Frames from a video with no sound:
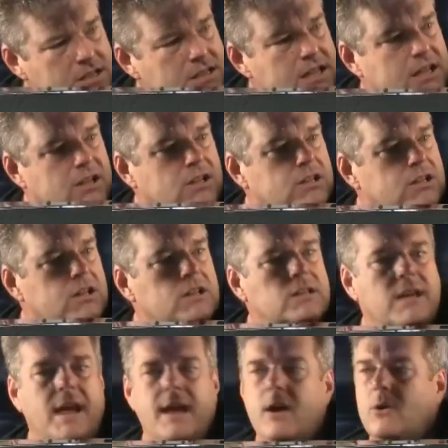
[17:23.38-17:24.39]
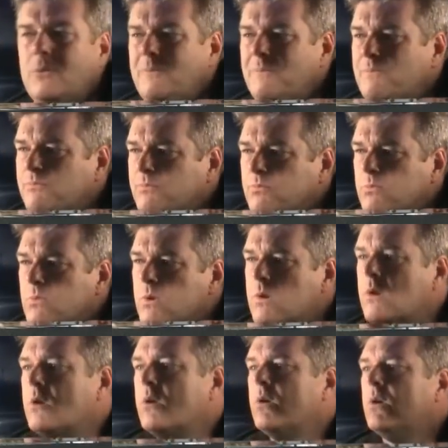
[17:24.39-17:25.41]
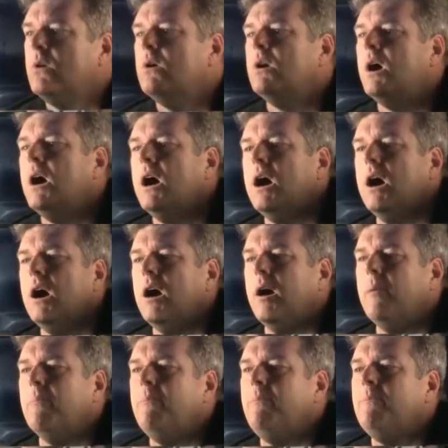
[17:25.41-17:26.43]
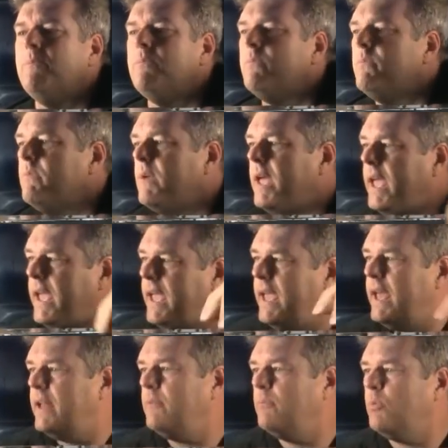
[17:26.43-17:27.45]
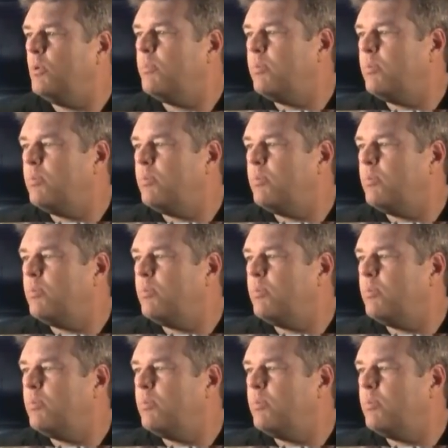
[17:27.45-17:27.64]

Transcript: sitting a little down um, and we'll